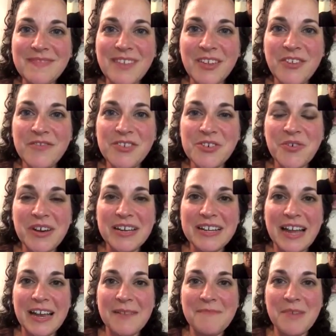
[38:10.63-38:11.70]
who joined
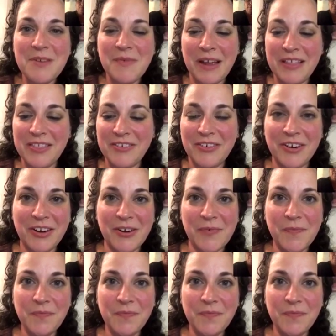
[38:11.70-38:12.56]
kind of midway through?